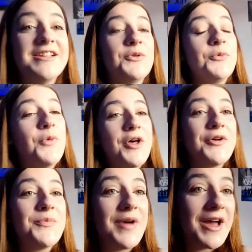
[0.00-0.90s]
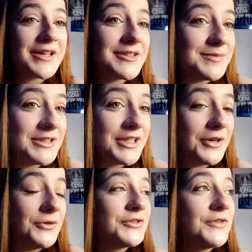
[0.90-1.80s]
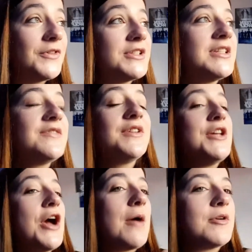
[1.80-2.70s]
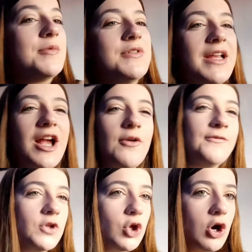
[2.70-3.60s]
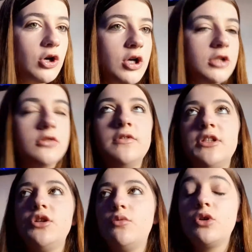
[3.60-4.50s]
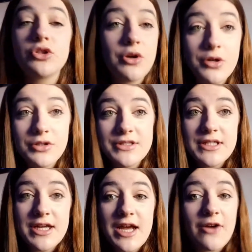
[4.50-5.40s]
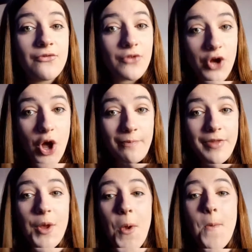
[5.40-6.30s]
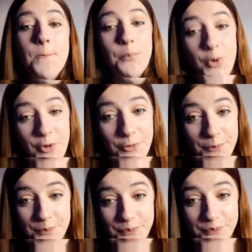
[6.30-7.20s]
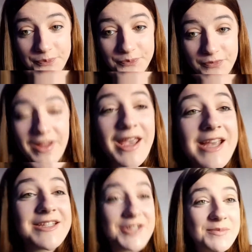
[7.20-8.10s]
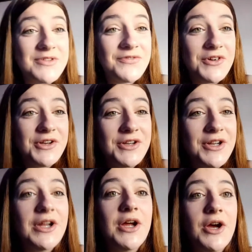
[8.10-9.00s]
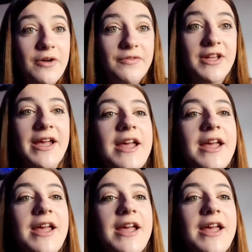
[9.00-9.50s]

Welcome back to my channel. So for today's video, I'm gonna do like a vlog. I don't really know what's going on today, I forgot, but it's gonna be fun, hopefully.